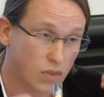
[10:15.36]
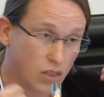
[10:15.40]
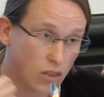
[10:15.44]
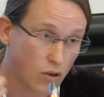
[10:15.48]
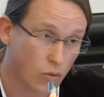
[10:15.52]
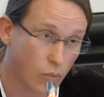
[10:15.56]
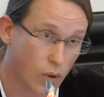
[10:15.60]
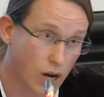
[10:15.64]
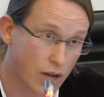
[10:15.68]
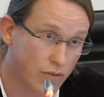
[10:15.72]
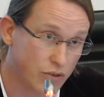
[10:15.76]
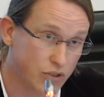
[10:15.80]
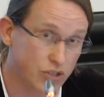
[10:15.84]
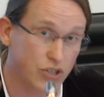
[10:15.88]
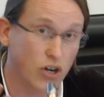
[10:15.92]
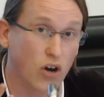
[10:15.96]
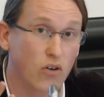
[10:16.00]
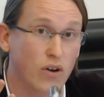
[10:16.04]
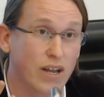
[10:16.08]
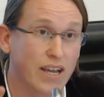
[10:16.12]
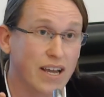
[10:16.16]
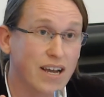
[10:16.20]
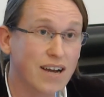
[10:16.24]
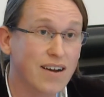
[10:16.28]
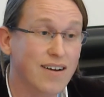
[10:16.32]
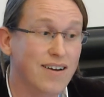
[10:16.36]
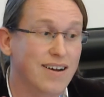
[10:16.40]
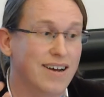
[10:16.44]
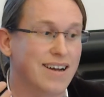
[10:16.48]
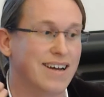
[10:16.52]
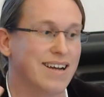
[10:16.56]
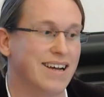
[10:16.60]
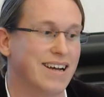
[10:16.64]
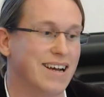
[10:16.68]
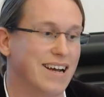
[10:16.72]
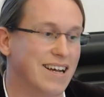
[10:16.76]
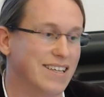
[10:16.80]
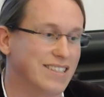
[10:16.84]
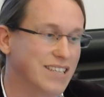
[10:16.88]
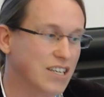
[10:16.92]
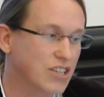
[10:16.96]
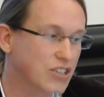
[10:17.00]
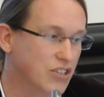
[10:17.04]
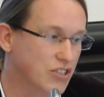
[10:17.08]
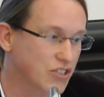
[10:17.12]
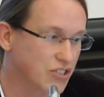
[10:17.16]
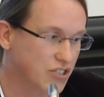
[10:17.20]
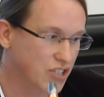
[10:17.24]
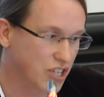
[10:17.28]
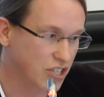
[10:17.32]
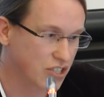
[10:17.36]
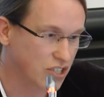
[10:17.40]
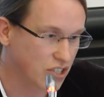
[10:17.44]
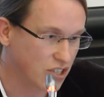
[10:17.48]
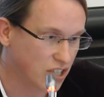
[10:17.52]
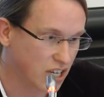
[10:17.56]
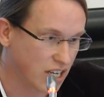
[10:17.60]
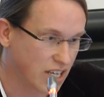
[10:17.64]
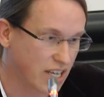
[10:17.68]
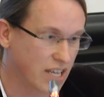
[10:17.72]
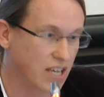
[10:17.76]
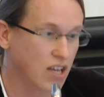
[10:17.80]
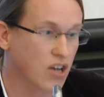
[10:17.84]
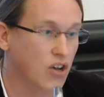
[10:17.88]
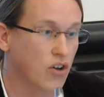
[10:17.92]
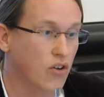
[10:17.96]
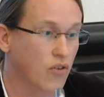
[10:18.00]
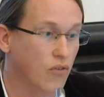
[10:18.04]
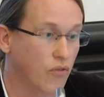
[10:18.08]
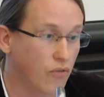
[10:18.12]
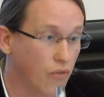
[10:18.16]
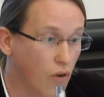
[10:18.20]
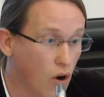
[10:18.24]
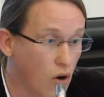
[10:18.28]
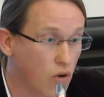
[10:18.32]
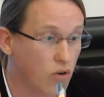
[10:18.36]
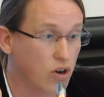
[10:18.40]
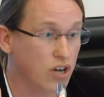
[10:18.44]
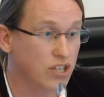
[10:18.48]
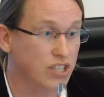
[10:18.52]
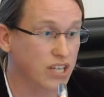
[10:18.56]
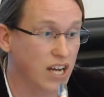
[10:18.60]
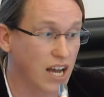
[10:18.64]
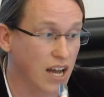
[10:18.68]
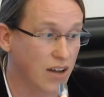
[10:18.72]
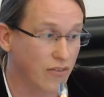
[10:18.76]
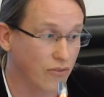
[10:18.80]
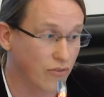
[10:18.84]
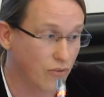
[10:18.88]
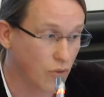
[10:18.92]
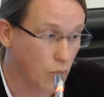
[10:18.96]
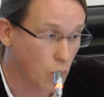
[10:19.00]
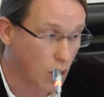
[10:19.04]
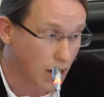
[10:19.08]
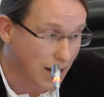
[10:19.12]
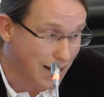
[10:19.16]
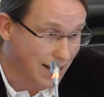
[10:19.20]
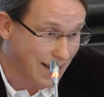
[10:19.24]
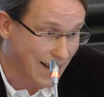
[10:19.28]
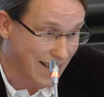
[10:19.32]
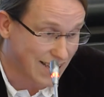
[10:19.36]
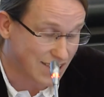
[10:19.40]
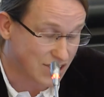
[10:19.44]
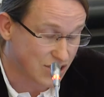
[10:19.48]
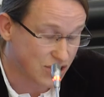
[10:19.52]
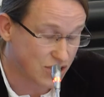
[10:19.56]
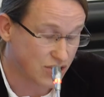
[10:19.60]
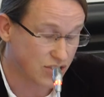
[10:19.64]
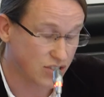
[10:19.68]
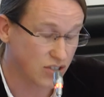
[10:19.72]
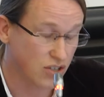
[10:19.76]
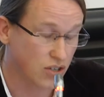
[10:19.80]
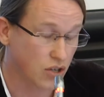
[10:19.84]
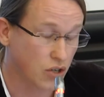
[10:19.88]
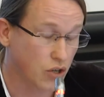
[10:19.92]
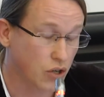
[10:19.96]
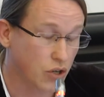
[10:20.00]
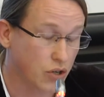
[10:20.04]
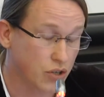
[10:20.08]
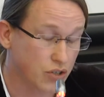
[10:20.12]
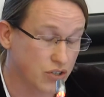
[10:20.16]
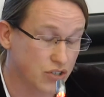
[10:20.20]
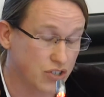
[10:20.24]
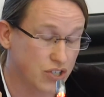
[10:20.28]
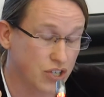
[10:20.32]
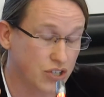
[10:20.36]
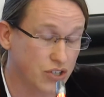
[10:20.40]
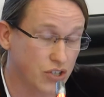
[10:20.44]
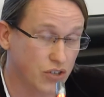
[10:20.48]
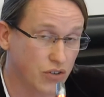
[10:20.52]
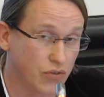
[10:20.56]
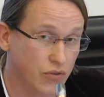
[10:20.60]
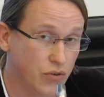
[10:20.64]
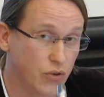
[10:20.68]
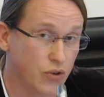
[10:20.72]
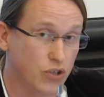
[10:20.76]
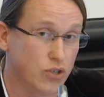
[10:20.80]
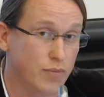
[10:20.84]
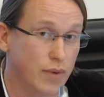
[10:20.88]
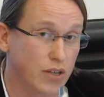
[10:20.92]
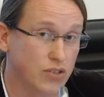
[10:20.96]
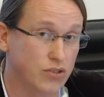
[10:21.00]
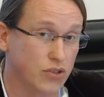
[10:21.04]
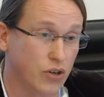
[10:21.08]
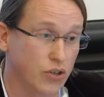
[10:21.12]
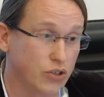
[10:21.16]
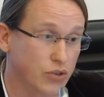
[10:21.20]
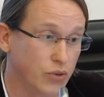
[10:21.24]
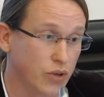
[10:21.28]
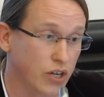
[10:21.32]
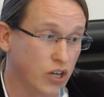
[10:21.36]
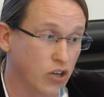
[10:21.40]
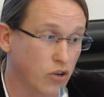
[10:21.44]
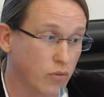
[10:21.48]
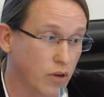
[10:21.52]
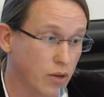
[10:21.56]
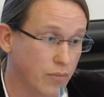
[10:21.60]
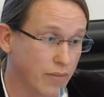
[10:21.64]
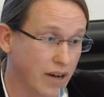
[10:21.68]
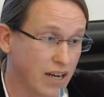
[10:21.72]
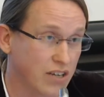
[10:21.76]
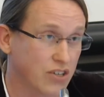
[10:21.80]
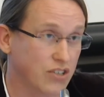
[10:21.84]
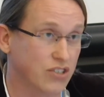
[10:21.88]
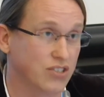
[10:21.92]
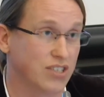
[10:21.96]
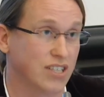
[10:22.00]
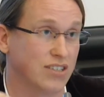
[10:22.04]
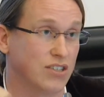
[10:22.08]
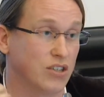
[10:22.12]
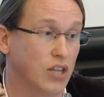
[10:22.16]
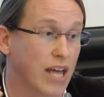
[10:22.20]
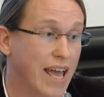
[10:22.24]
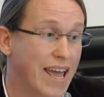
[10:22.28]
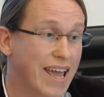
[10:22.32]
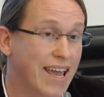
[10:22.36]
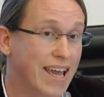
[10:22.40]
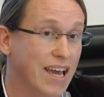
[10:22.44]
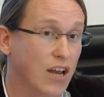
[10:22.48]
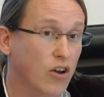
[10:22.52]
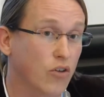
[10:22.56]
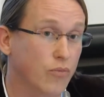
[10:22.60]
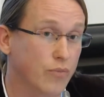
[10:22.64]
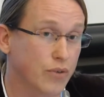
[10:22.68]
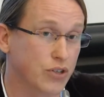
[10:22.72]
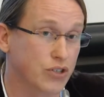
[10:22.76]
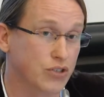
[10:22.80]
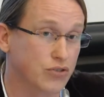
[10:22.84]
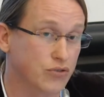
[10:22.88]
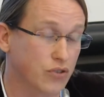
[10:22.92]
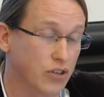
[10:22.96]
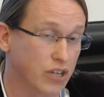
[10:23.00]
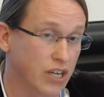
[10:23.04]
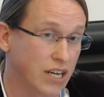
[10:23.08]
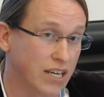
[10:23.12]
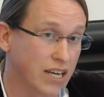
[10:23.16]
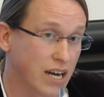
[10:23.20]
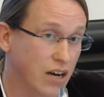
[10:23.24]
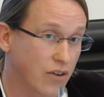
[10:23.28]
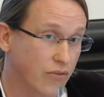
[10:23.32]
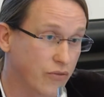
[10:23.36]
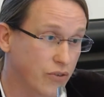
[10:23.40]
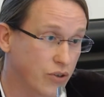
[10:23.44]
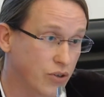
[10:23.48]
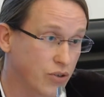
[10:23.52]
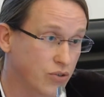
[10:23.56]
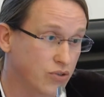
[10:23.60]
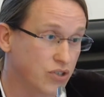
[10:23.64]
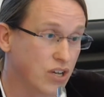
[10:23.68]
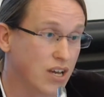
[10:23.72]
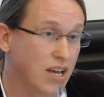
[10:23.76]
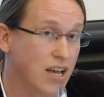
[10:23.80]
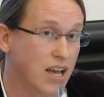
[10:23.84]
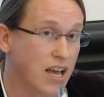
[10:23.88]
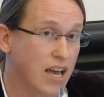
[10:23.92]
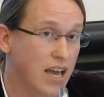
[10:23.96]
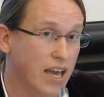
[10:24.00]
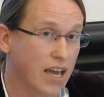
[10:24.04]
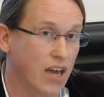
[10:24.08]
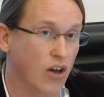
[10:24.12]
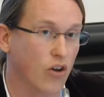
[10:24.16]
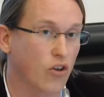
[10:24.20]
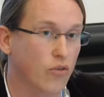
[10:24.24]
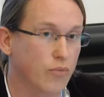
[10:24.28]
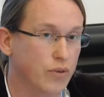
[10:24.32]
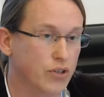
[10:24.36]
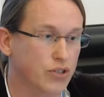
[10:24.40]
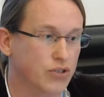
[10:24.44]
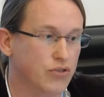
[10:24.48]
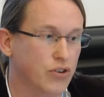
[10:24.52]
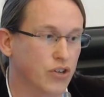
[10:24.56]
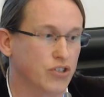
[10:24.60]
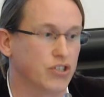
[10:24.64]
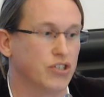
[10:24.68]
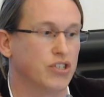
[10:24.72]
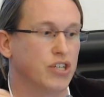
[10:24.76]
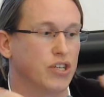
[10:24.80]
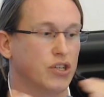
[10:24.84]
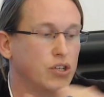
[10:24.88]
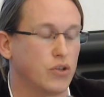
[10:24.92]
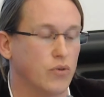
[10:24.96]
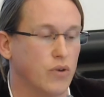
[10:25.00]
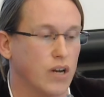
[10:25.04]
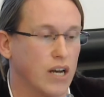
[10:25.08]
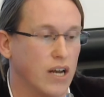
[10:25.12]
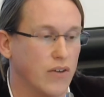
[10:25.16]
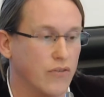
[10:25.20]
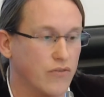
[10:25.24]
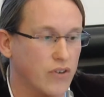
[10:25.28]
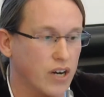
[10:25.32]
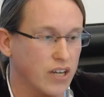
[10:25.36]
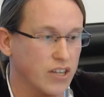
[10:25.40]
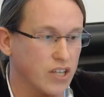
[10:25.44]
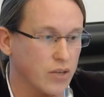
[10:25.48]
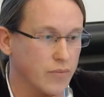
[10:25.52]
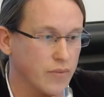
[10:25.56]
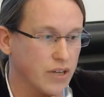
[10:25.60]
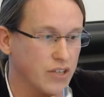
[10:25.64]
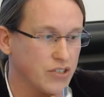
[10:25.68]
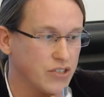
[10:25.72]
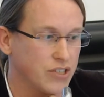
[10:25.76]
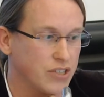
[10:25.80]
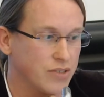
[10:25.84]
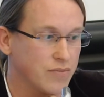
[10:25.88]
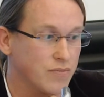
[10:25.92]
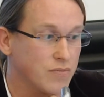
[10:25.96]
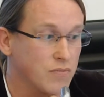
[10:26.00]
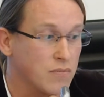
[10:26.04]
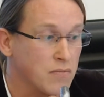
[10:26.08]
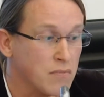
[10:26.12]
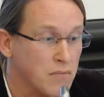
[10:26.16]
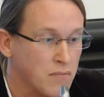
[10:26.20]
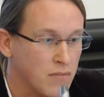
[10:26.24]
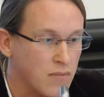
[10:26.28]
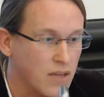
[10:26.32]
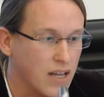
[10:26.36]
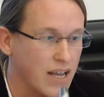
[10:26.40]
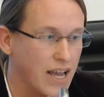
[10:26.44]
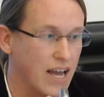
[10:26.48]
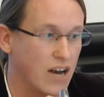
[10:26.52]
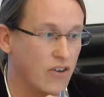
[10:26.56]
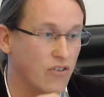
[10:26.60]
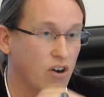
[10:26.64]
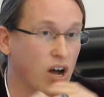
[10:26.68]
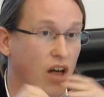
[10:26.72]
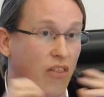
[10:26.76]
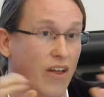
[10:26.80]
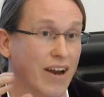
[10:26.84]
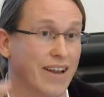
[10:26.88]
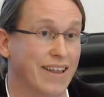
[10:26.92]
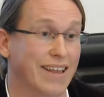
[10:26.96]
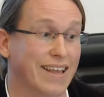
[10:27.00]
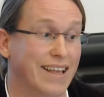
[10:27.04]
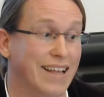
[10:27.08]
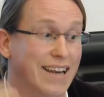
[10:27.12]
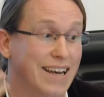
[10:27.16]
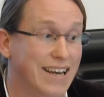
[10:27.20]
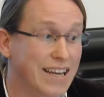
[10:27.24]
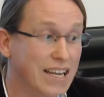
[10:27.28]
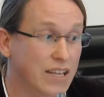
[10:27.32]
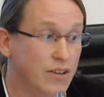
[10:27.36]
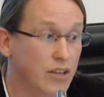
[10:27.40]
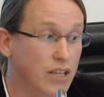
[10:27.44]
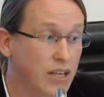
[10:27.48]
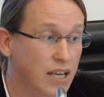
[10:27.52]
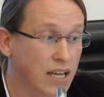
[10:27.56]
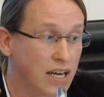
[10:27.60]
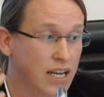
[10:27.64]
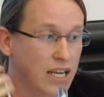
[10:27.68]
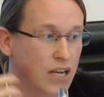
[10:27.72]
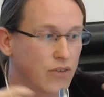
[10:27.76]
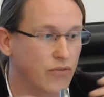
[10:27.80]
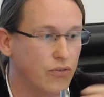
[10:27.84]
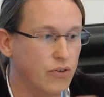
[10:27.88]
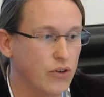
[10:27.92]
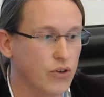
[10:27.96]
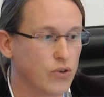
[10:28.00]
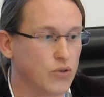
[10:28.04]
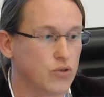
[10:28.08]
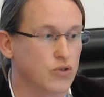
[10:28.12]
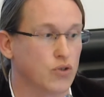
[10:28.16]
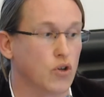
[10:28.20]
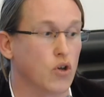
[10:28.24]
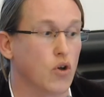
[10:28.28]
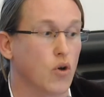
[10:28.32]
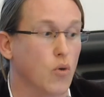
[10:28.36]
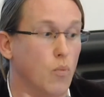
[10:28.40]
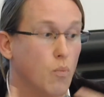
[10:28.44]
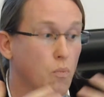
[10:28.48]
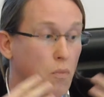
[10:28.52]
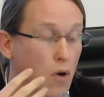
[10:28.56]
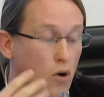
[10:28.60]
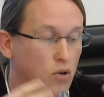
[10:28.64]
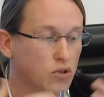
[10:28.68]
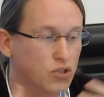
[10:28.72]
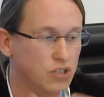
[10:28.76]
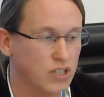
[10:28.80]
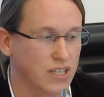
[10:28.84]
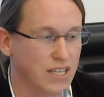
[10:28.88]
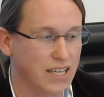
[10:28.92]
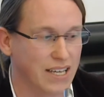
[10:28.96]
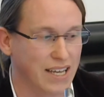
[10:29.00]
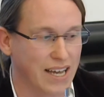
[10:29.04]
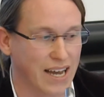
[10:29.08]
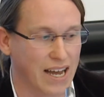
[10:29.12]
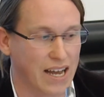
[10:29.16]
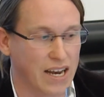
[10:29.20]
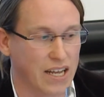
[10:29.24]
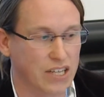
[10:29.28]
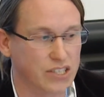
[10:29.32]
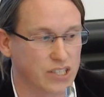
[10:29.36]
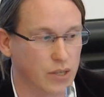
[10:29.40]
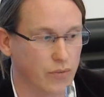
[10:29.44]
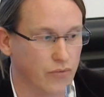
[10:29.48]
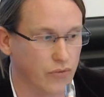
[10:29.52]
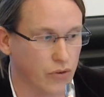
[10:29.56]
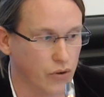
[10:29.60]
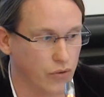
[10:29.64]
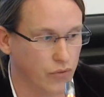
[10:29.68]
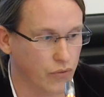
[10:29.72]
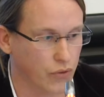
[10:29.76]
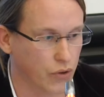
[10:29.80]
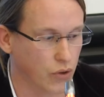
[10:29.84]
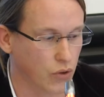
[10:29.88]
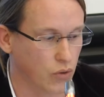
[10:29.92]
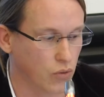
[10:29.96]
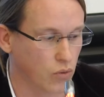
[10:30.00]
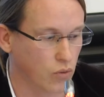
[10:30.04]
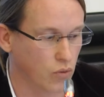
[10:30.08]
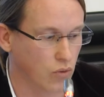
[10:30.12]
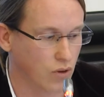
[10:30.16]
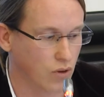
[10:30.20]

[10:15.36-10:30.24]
what I've shown here is that consistently voters have less consistent views about socio-economic matters, that they cannot be that their views cannot be structured into a left-right dimension, and rather elite views mostly can, except for a few